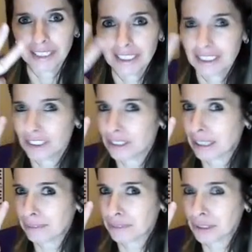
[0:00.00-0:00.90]
Did you
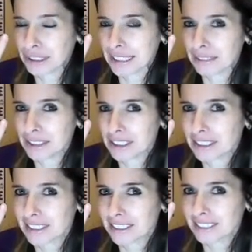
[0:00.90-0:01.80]
count 4 sounds?
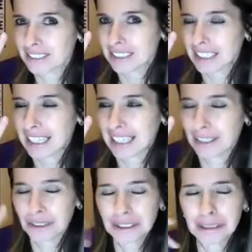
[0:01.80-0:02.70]
I
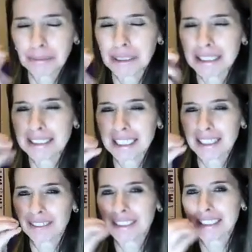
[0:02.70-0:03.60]
heard somebody say
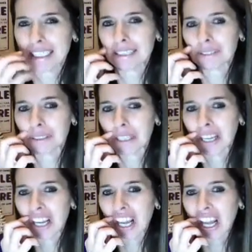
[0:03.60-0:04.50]
3 sounds.
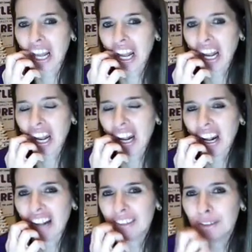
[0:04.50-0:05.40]

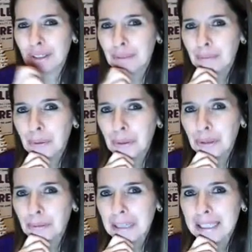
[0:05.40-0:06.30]
You didn't pull
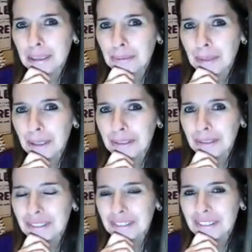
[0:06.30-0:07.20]
your blend
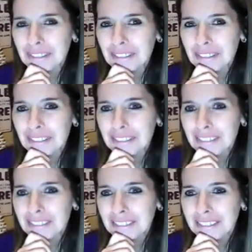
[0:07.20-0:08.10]
apart.
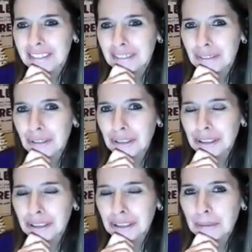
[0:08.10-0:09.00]
Focus
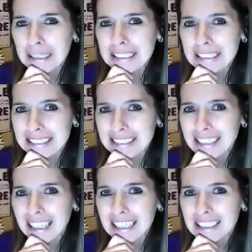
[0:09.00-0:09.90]
on your blends,
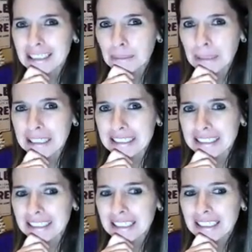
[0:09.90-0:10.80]
consonant
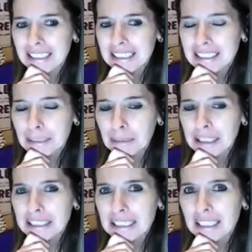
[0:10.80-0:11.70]
blends.
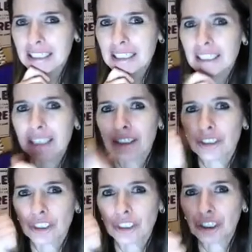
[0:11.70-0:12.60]
Somebody said
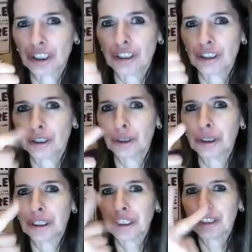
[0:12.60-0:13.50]

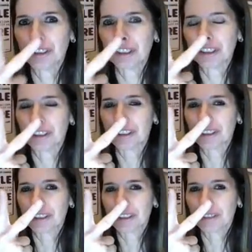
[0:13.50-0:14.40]
st-ud.
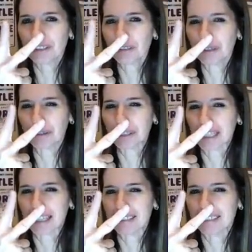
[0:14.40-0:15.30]
What's wrong with
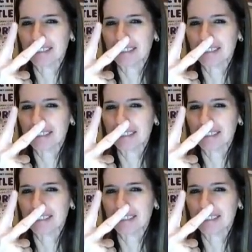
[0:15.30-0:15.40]
that?